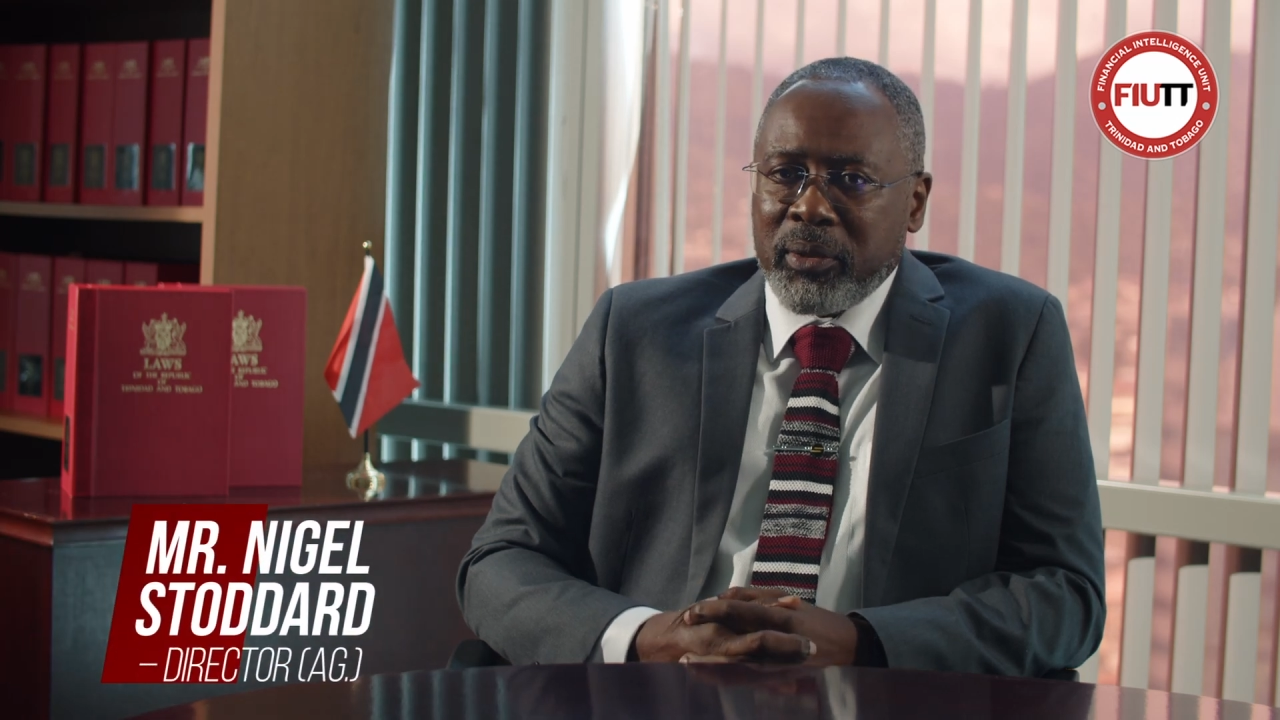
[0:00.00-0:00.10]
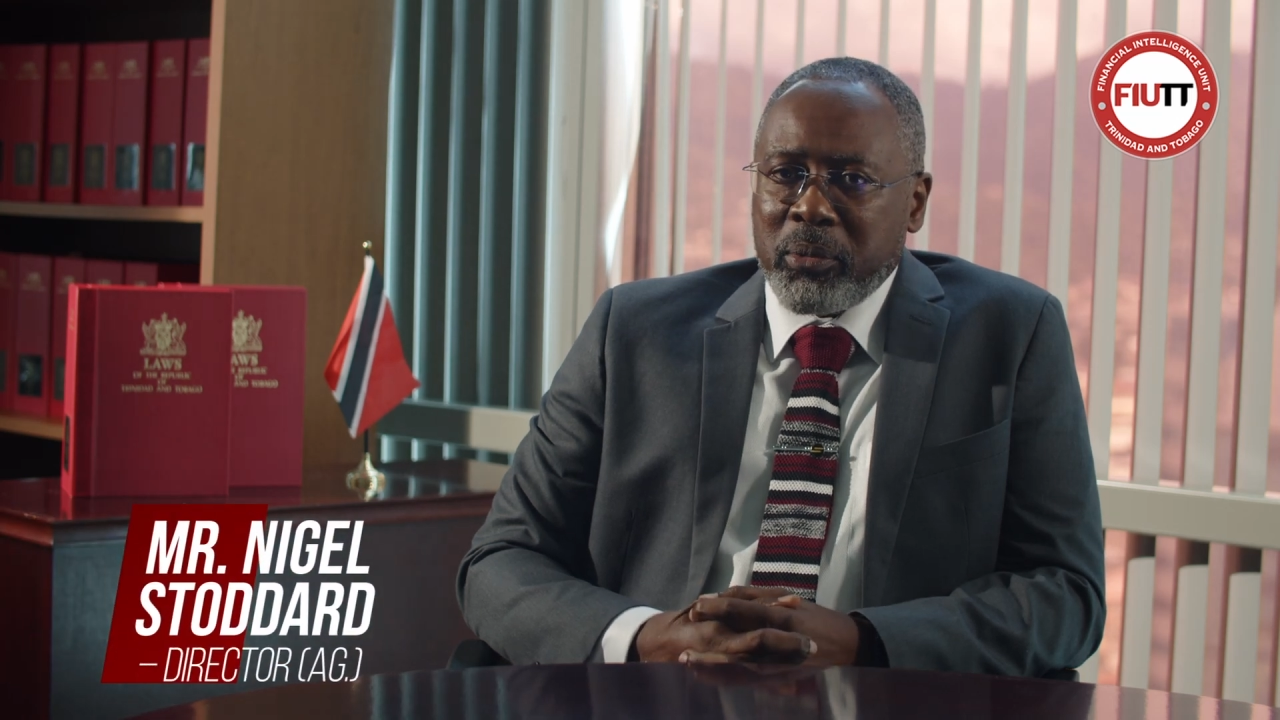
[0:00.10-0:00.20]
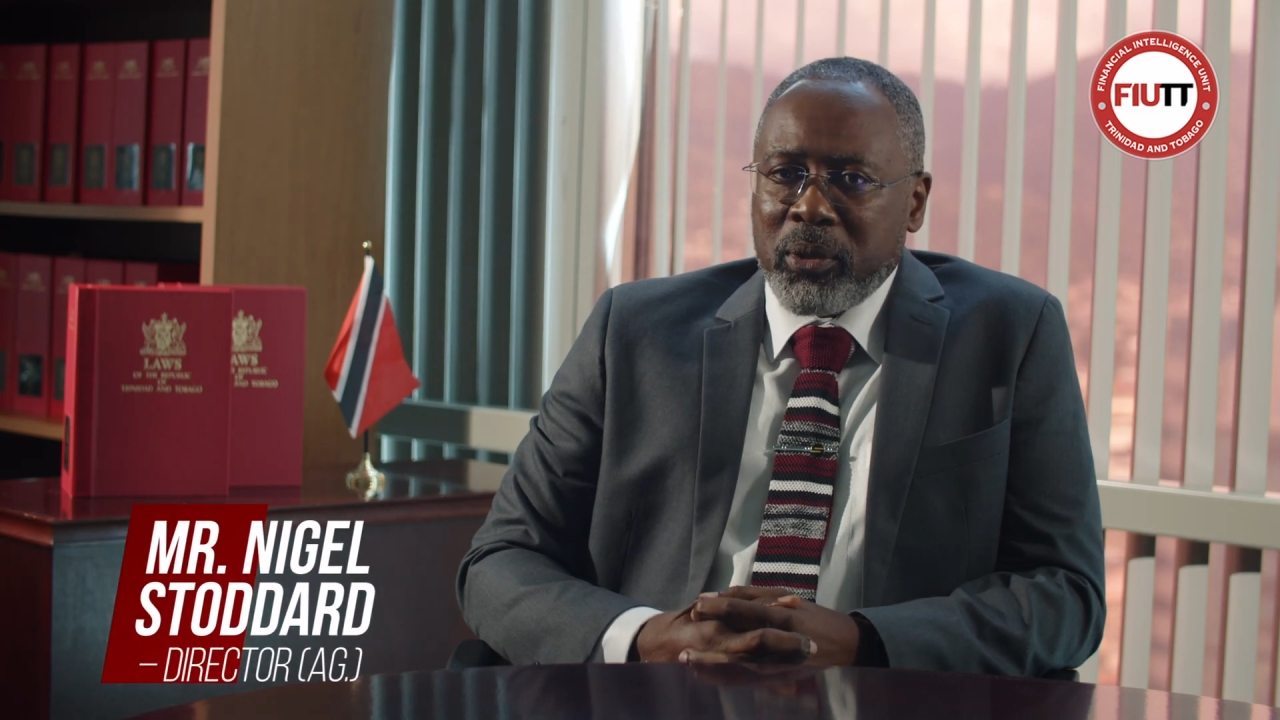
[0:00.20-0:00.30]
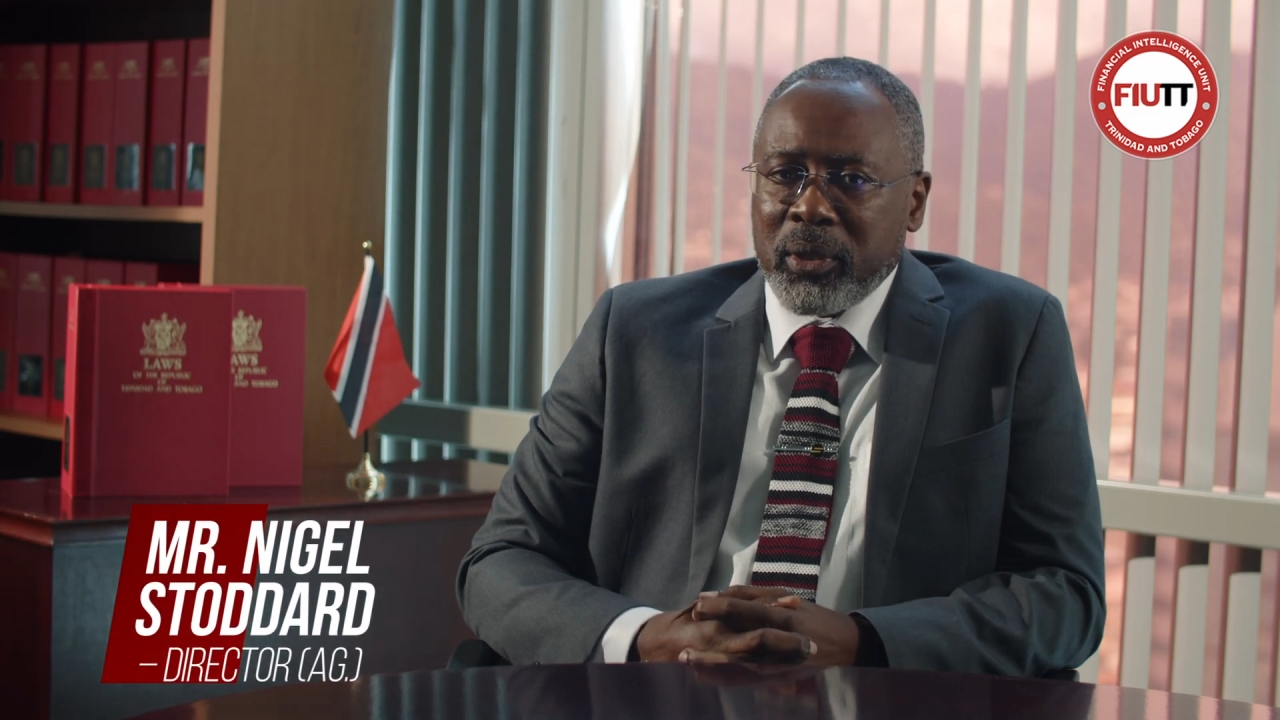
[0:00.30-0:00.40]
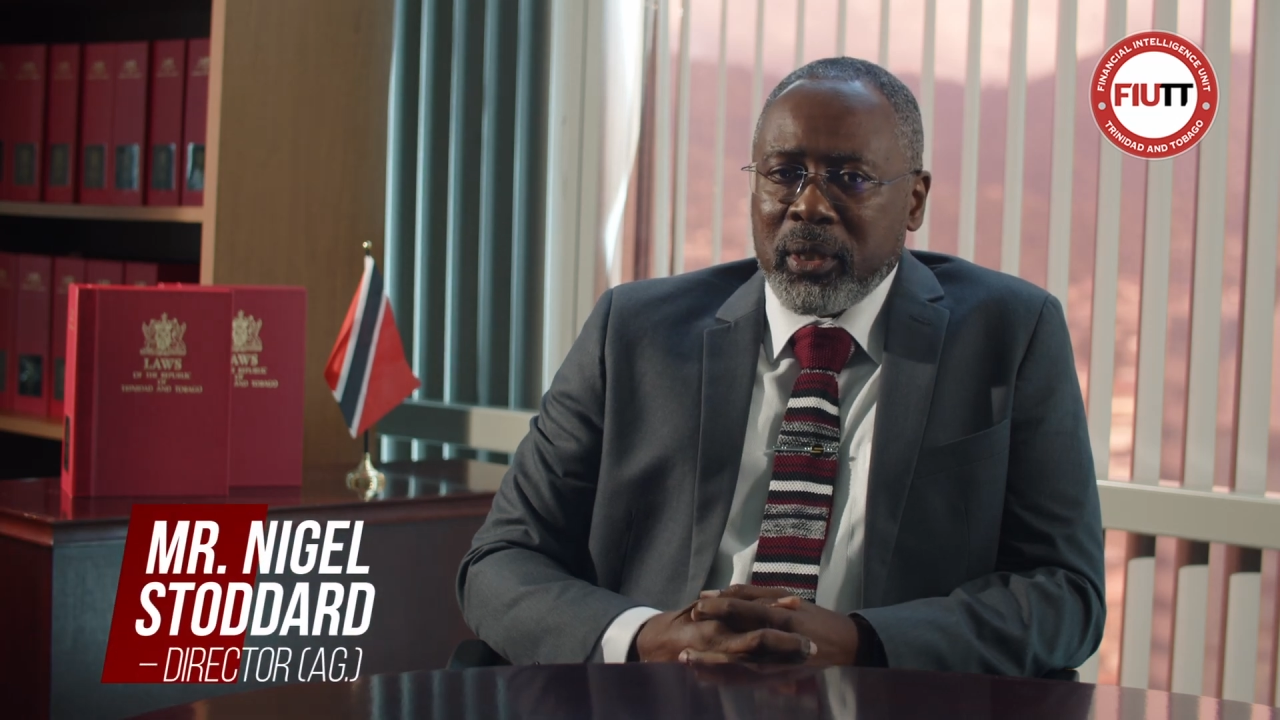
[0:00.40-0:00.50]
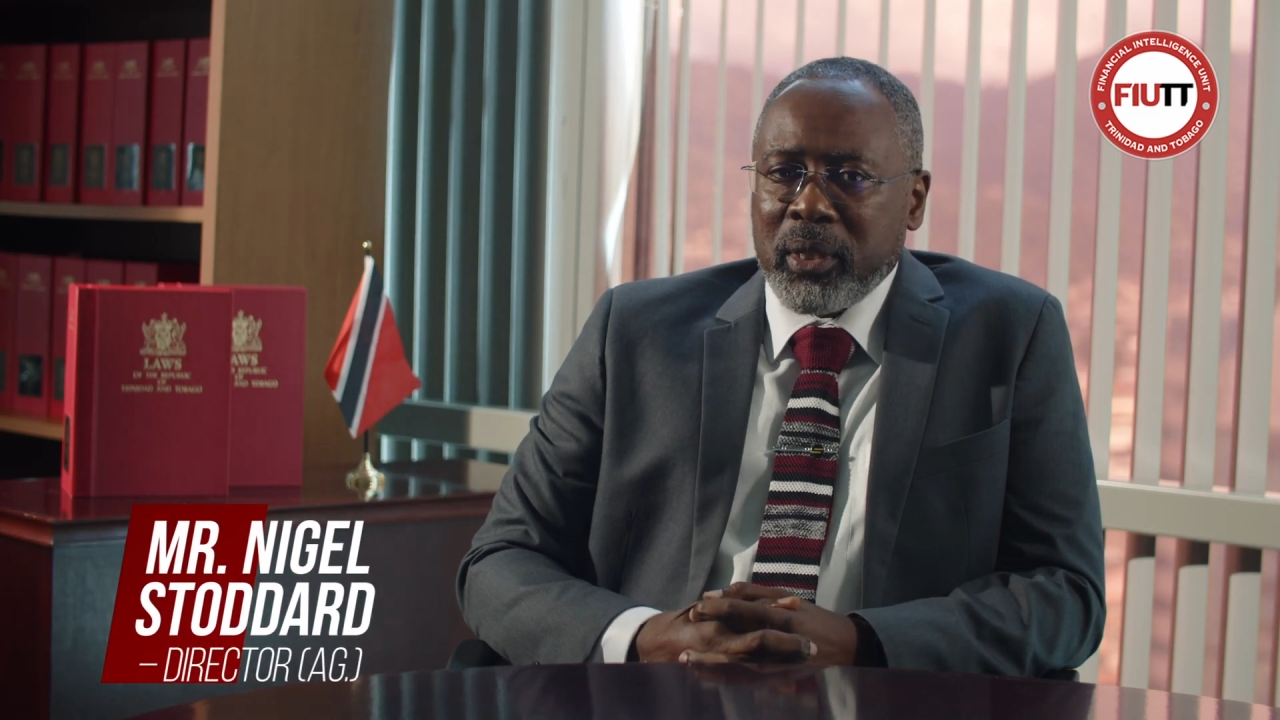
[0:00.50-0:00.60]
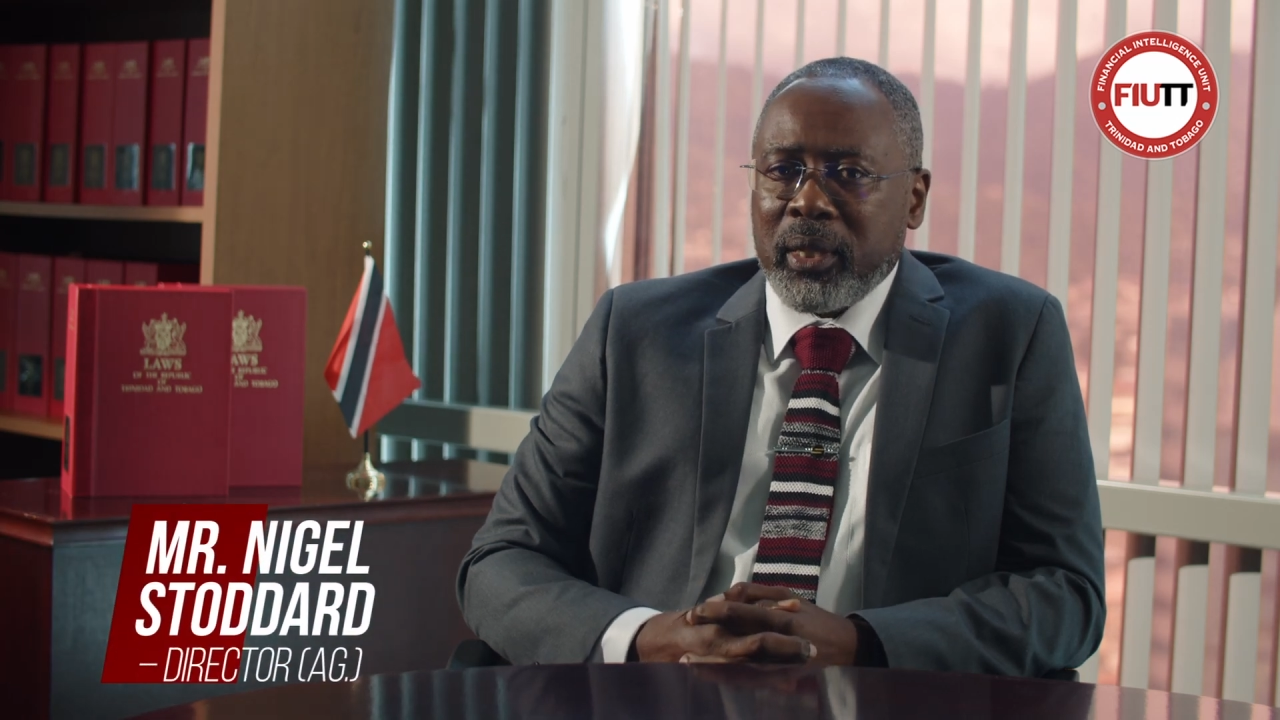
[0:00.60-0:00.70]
Report.